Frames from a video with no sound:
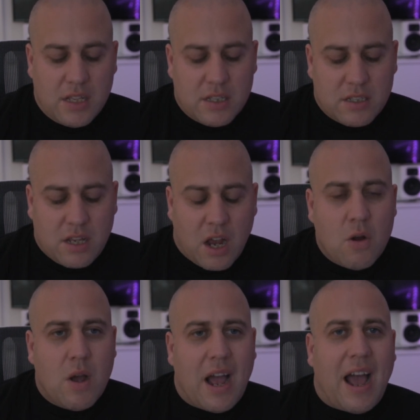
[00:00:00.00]

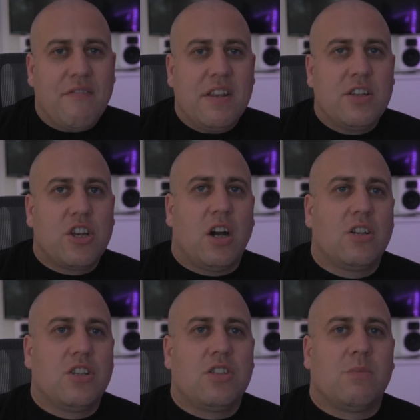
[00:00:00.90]
So having
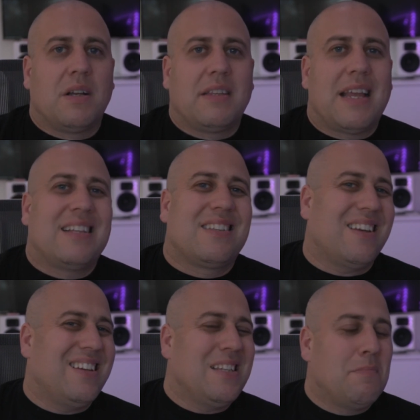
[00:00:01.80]
chargers on my desk
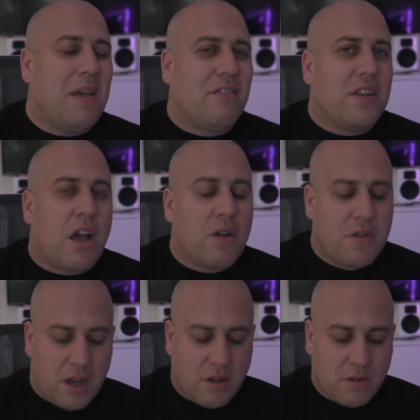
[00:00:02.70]
is a bit of a
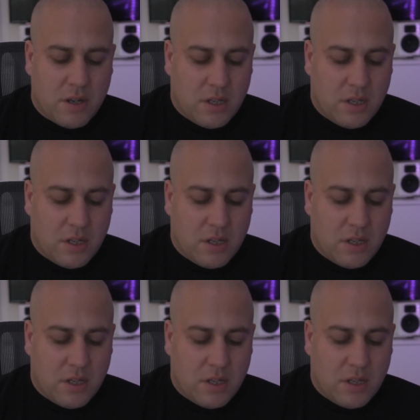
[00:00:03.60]
no-no.